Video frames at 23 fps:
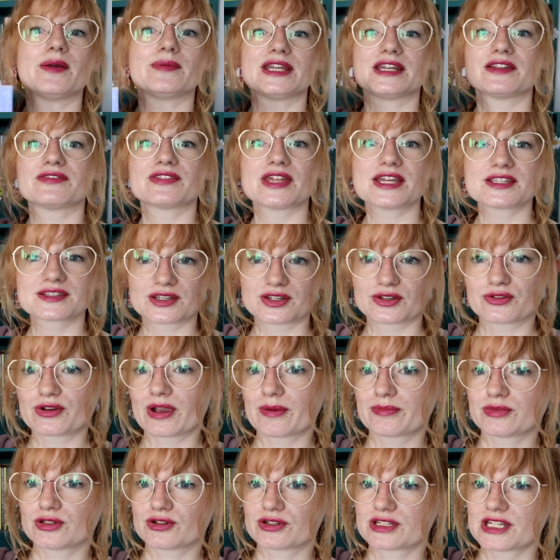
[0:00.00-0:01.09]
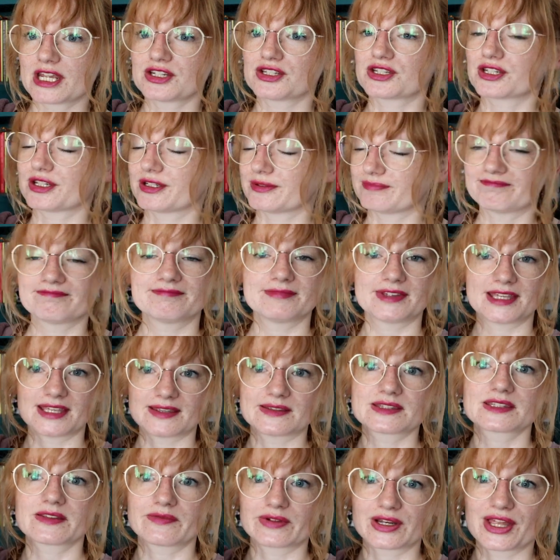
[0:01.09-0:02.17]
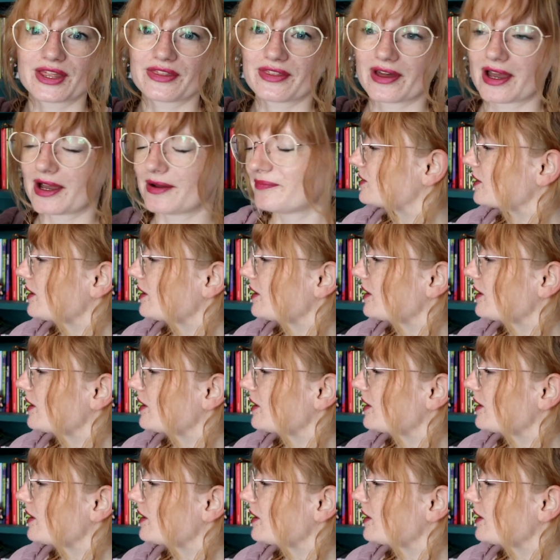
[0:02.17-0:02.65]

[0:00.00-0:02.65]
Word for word: I mean, if that's going to grab your attention, it's something like that.